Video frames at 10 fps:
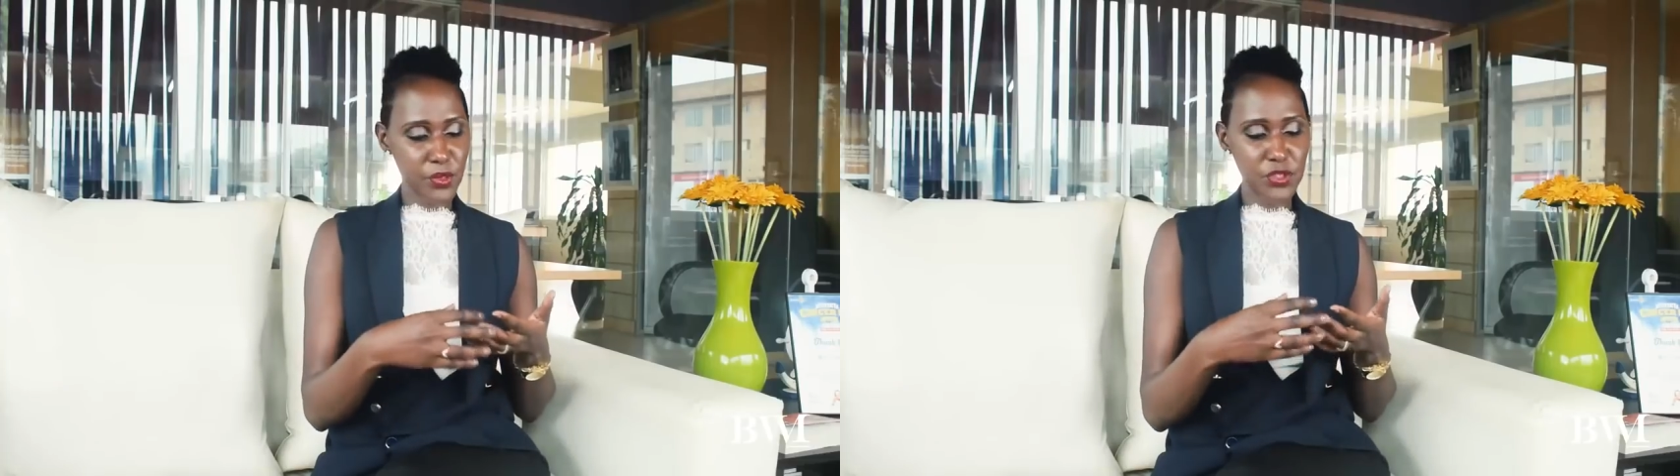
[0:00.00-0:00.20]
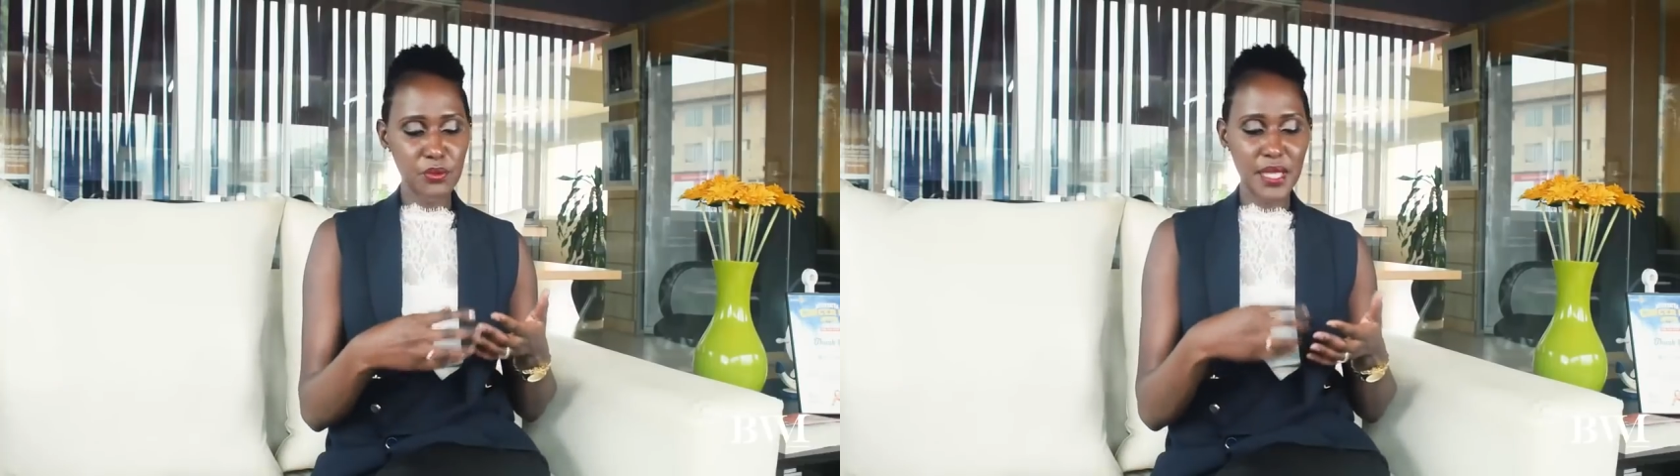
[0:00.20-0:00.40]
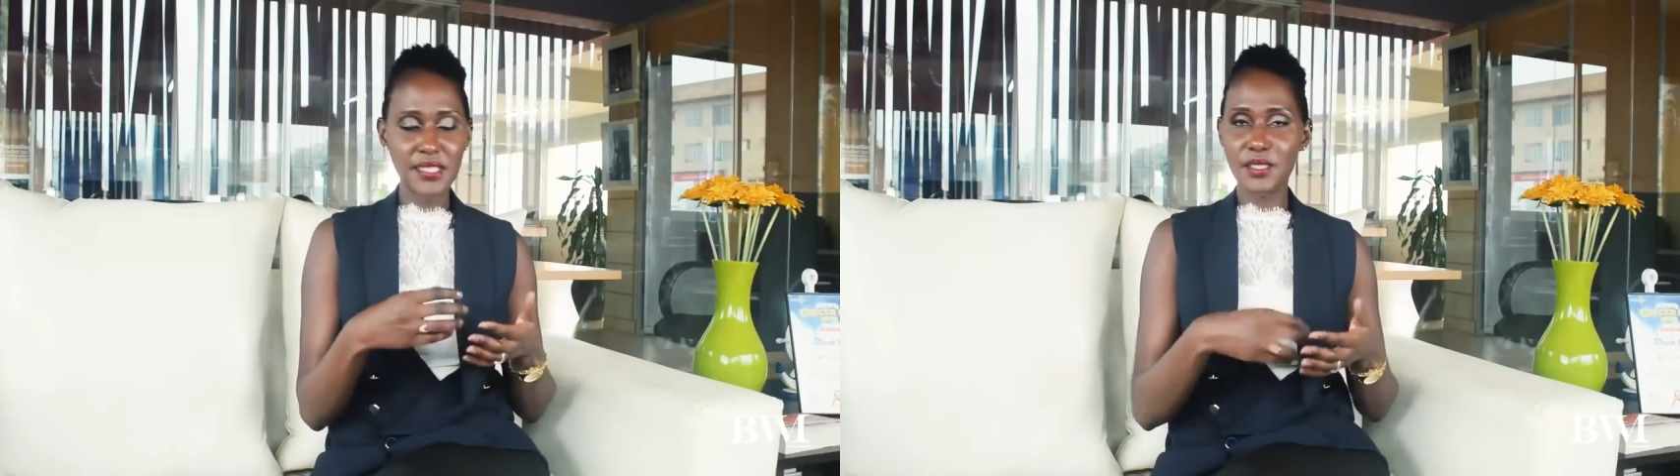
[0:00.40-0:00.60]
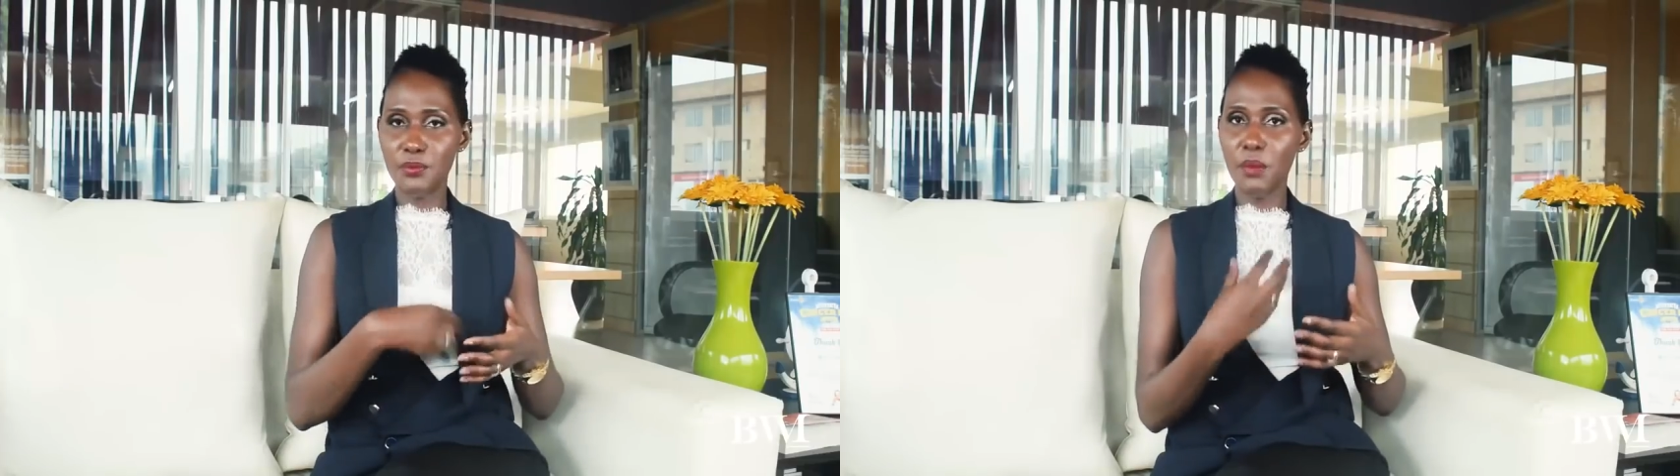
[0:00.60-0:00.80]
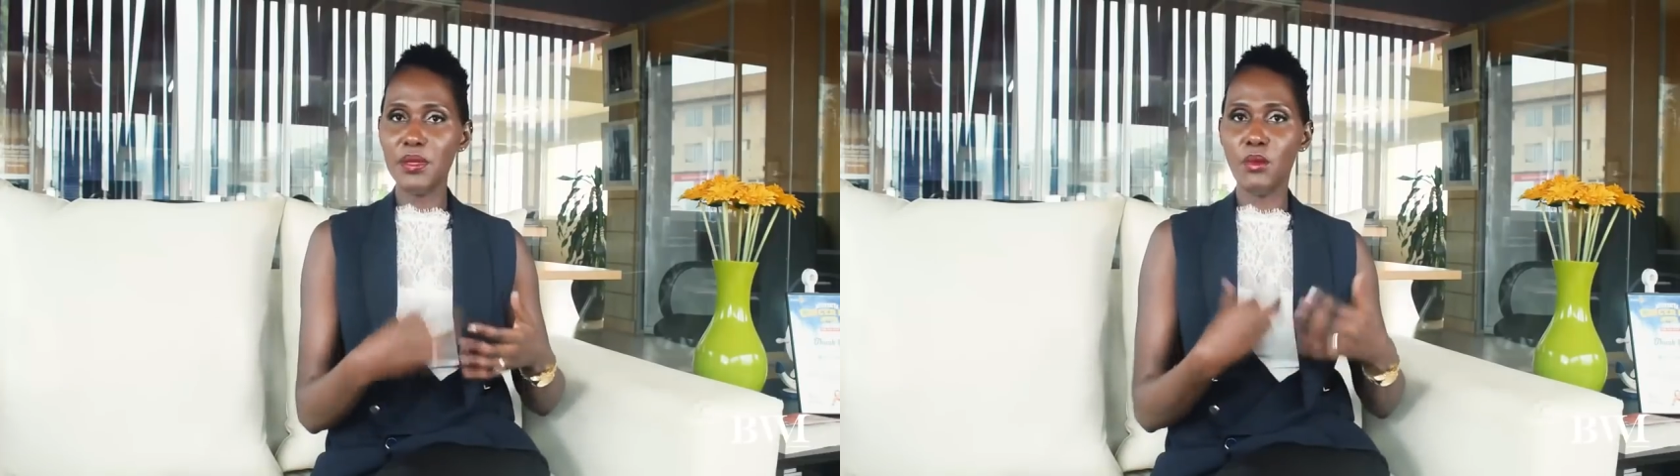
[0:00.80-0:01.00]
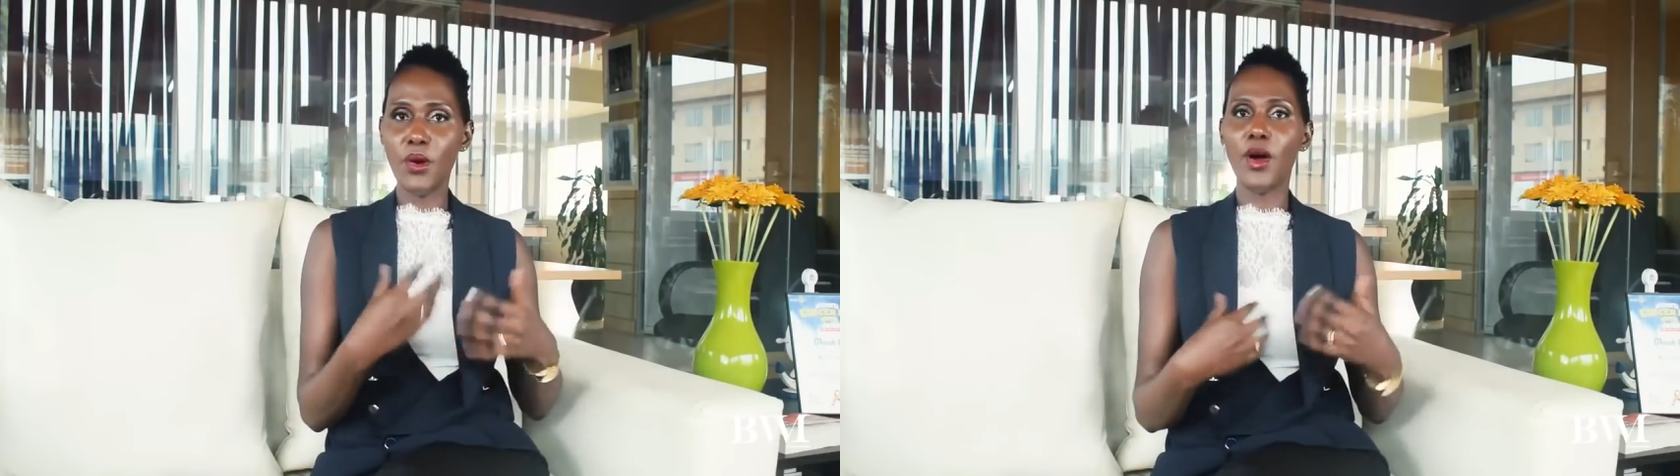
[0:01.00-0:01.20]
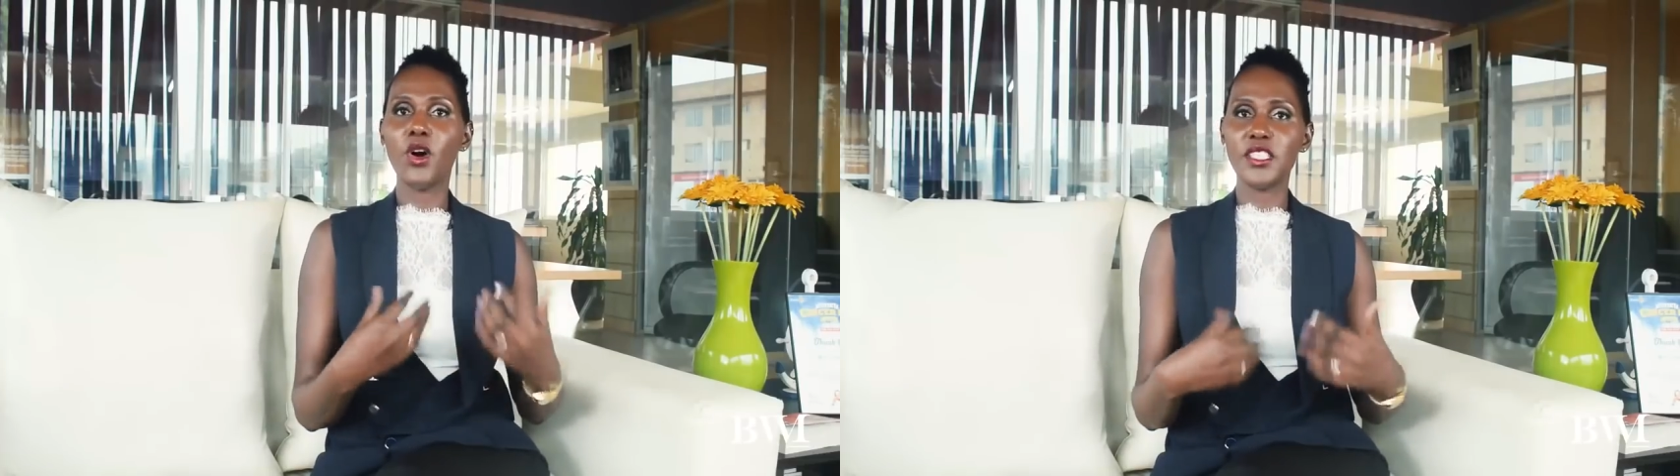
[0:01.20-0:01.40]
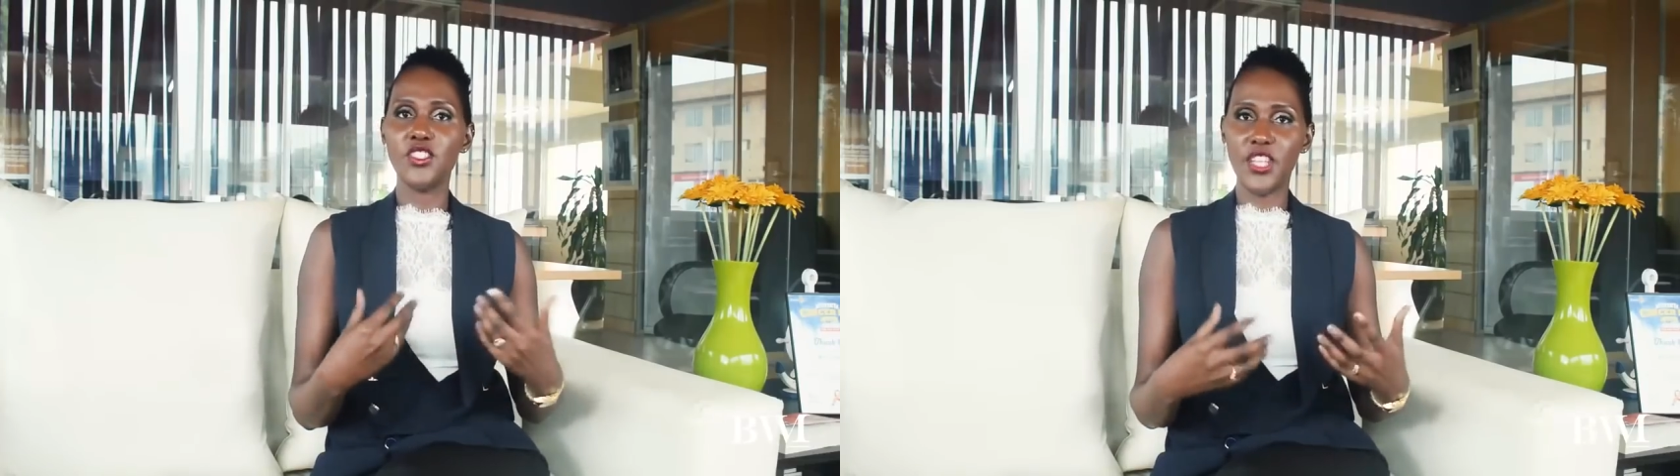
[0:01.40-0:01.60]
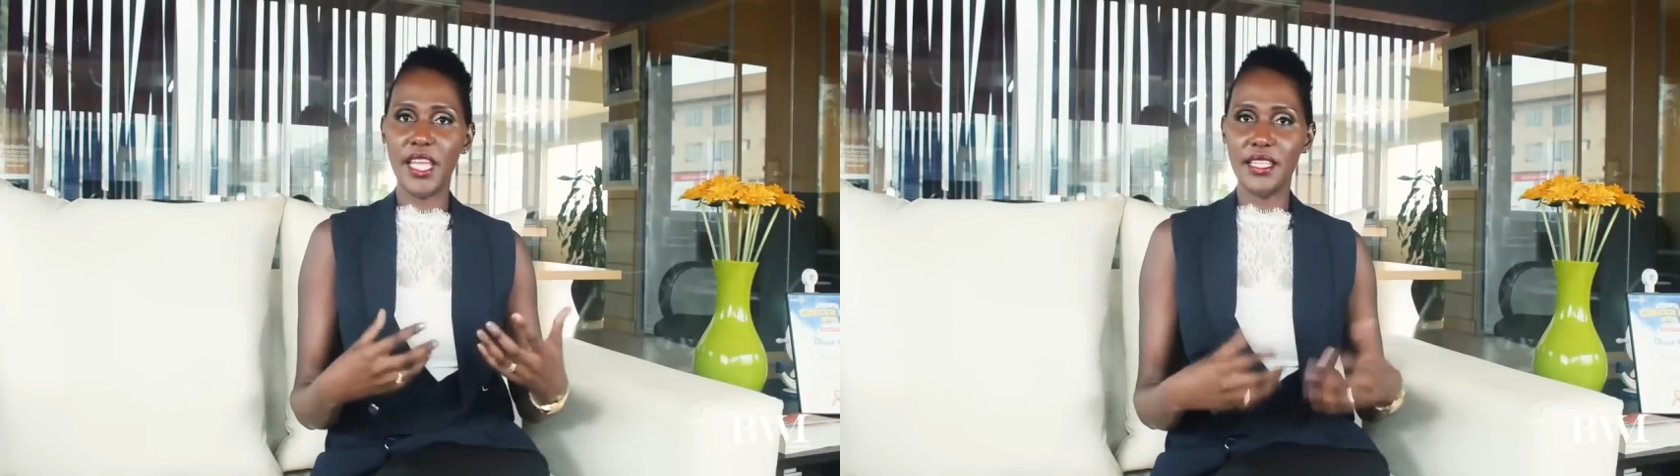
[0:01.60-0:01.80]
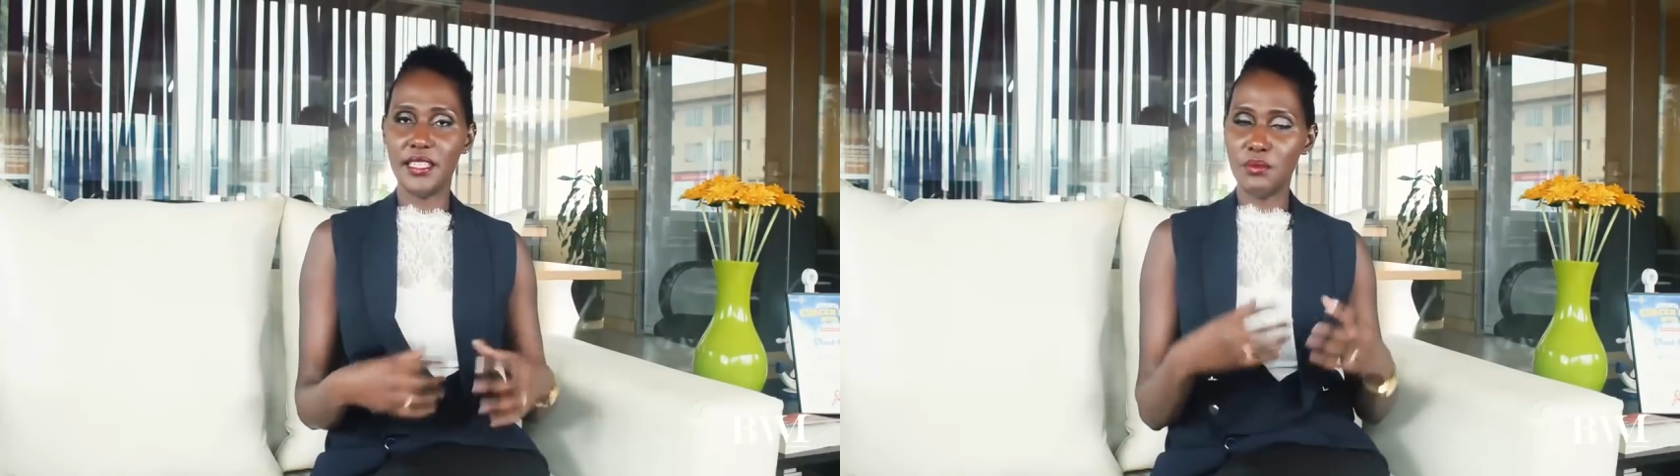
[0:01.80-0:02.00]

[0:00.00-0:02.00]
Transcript: which means it's probably more oxygenated.